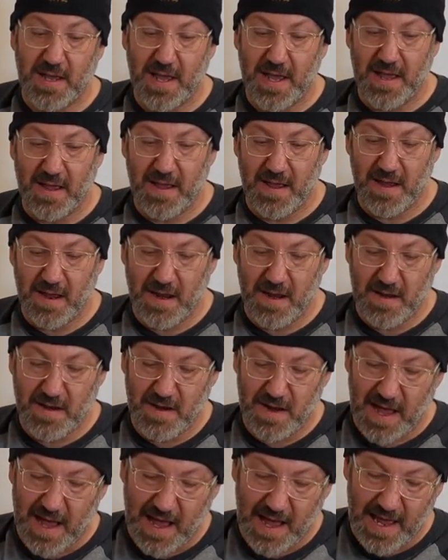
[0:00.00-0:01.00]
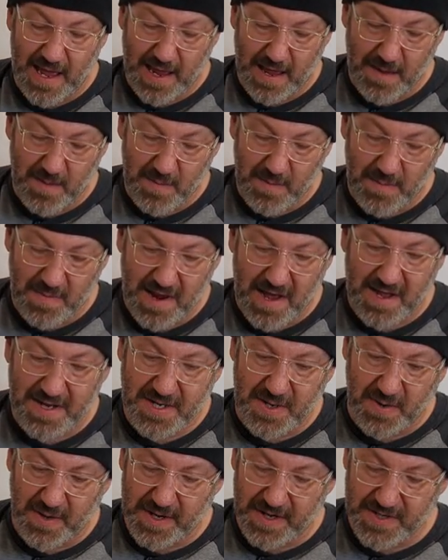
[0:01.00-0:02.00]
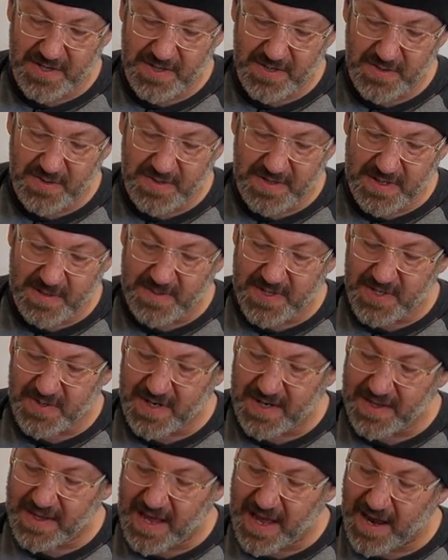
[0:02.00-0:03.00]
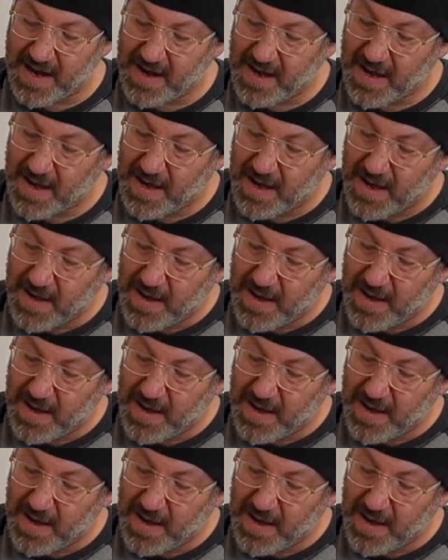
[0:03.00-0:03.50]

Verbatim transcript: and I am not going to demonstrate that